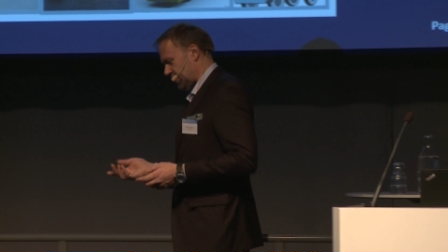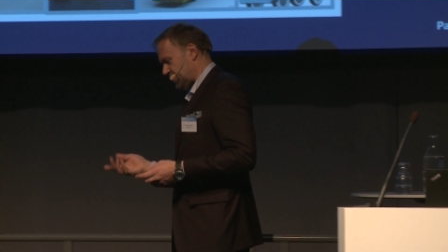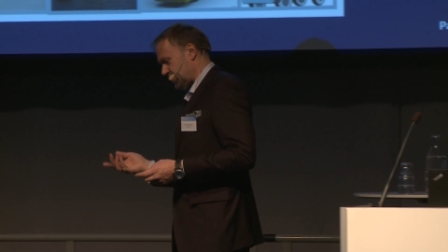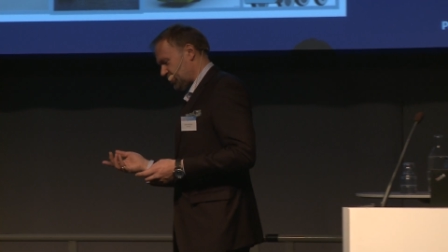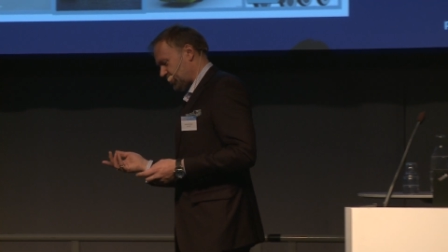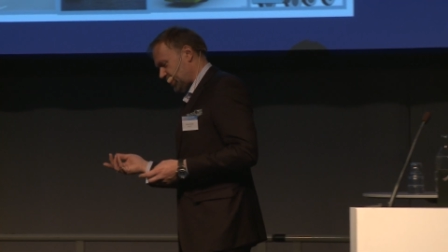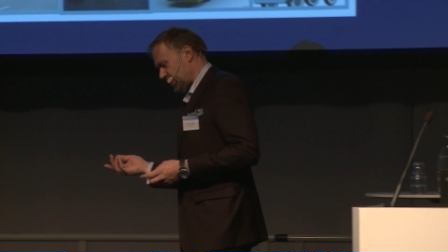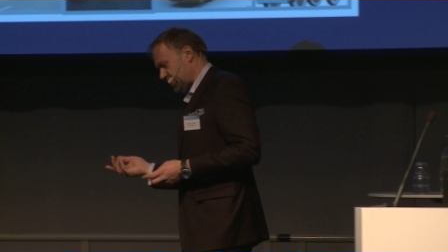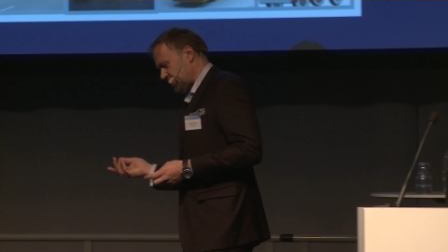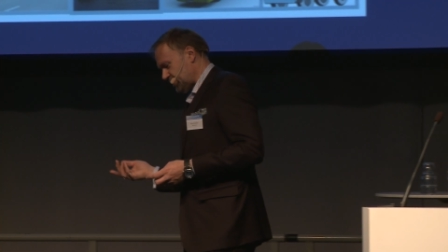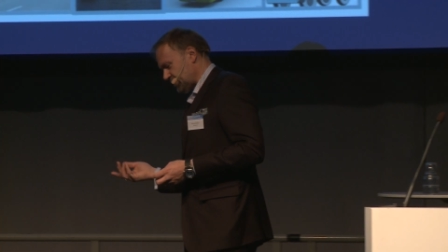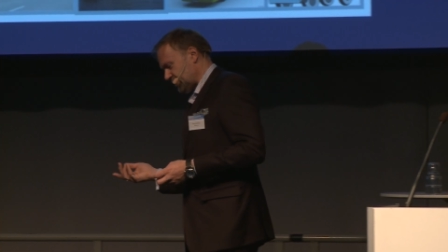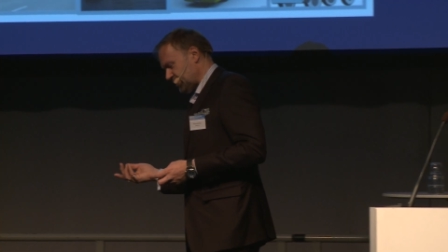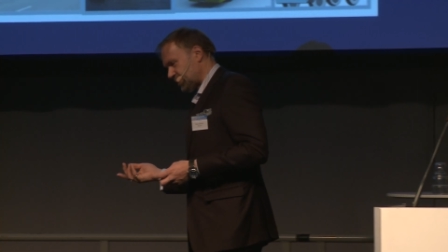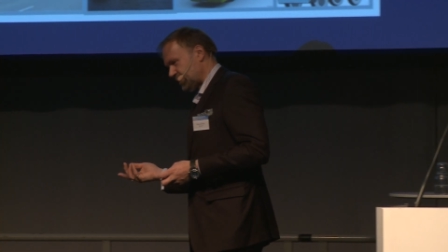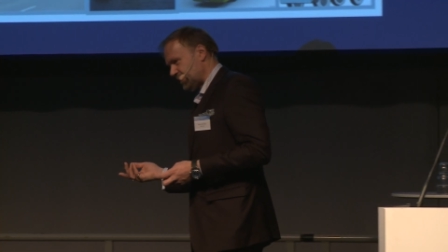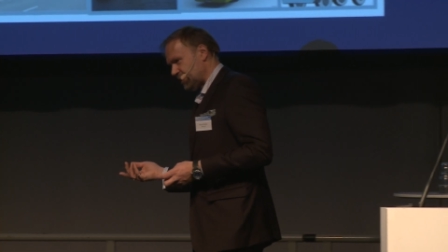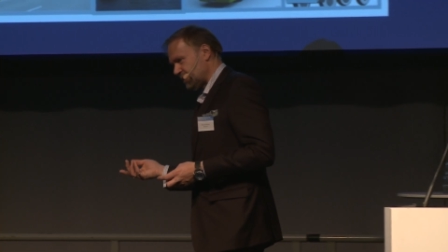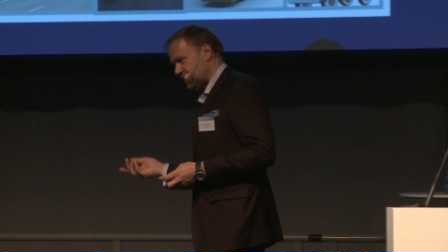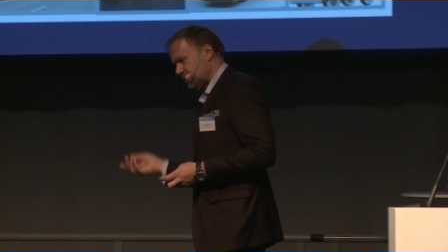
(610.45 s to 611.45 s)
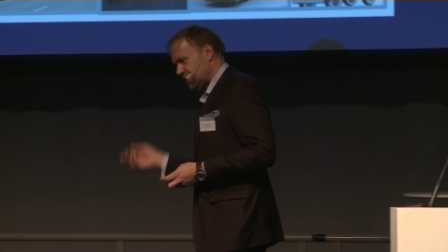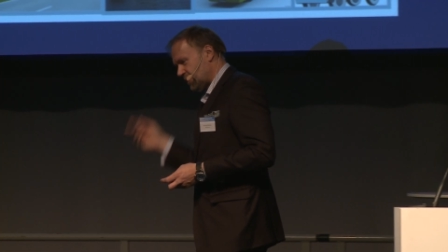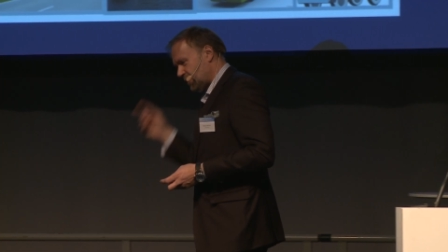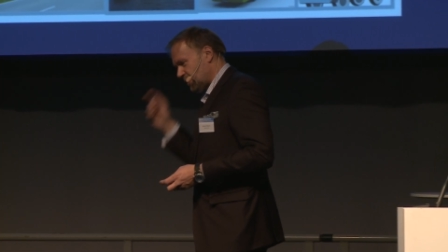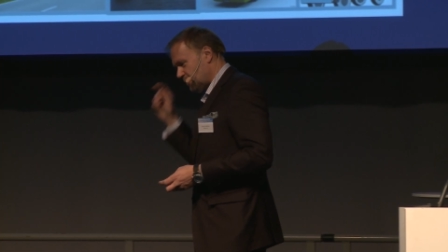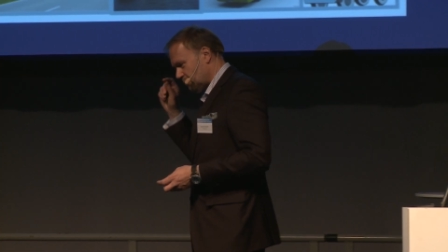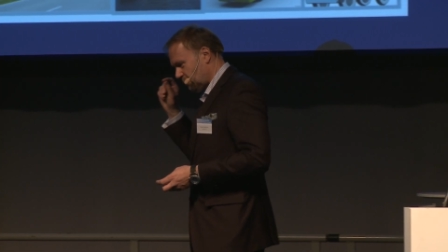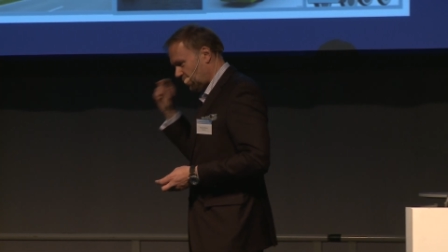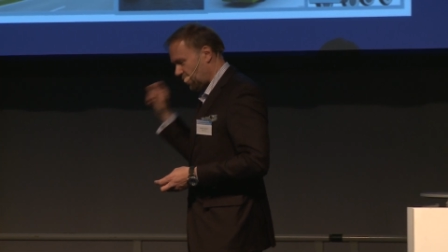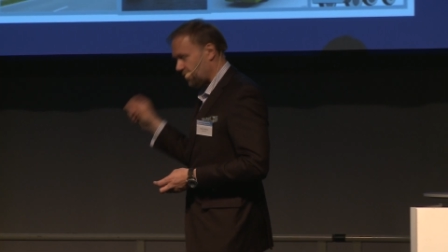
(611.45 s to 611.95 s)
Energy Agency.
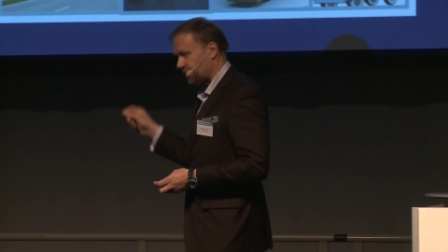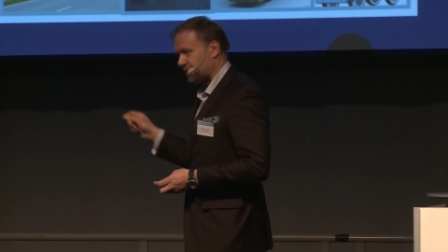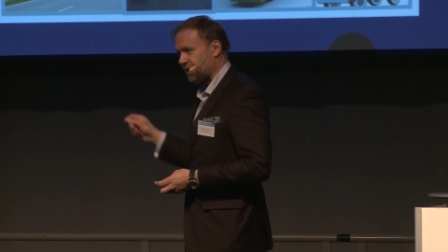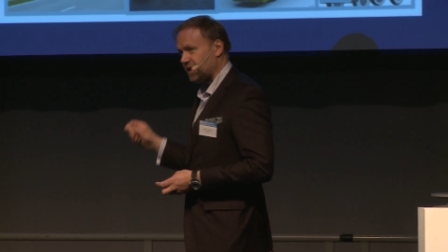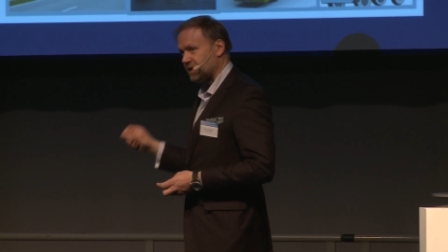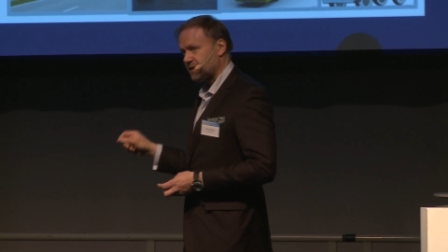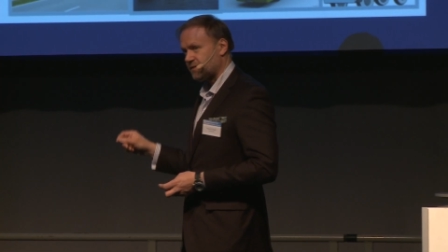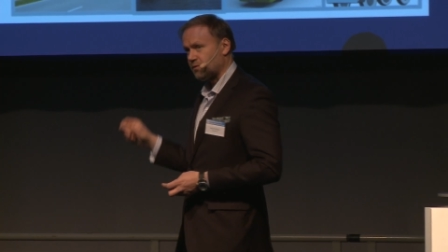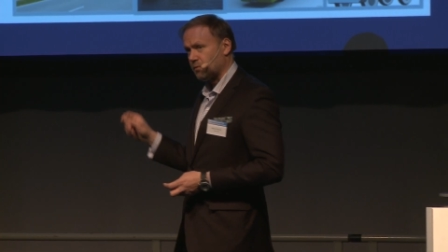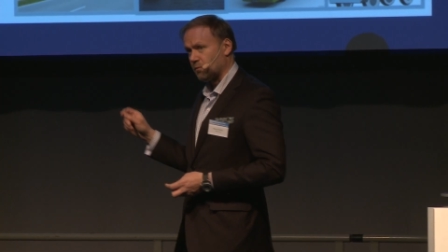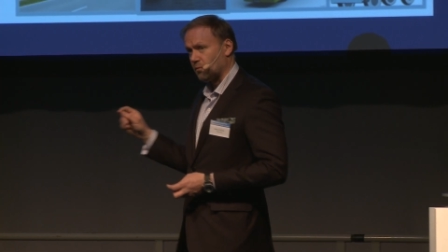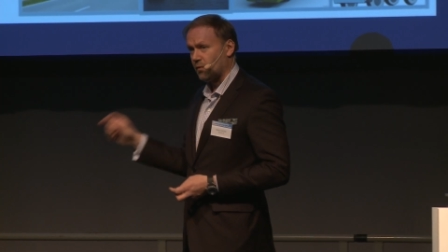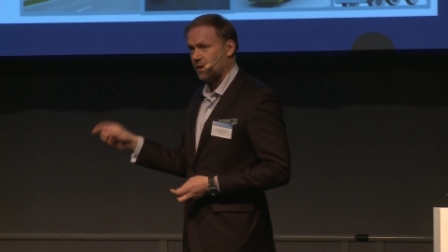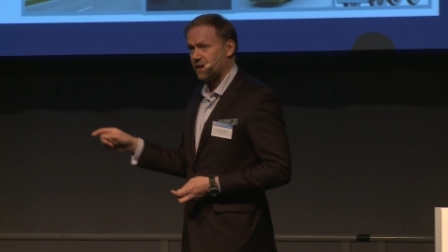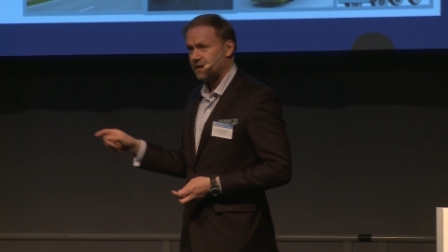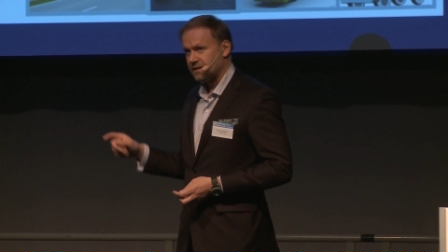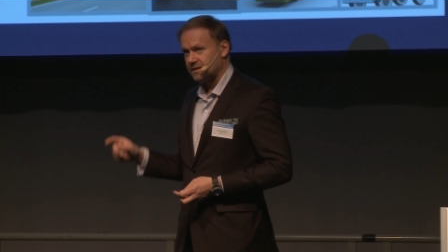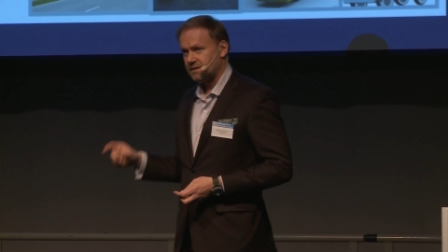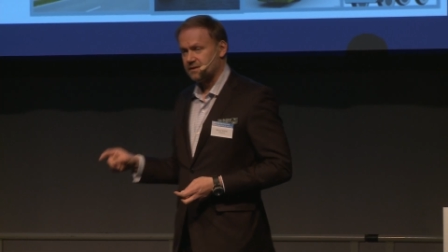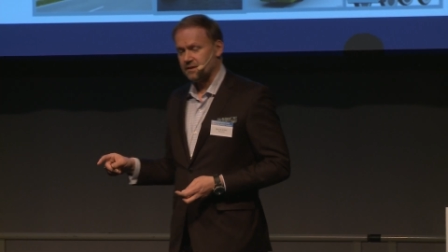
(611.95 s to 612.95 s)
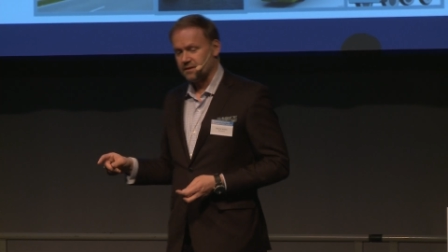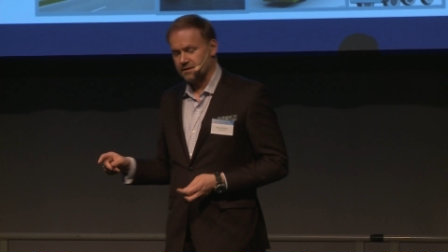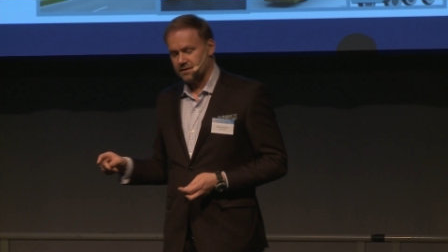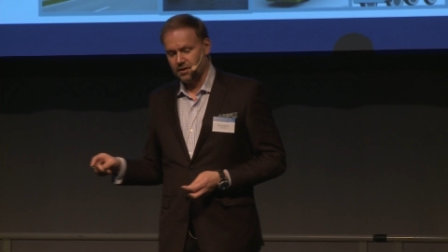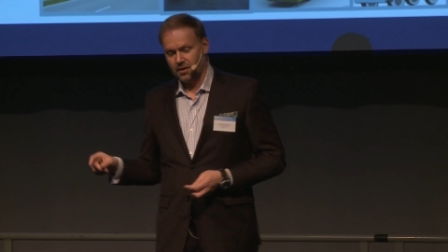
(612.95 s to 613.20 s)
Biogas from waste is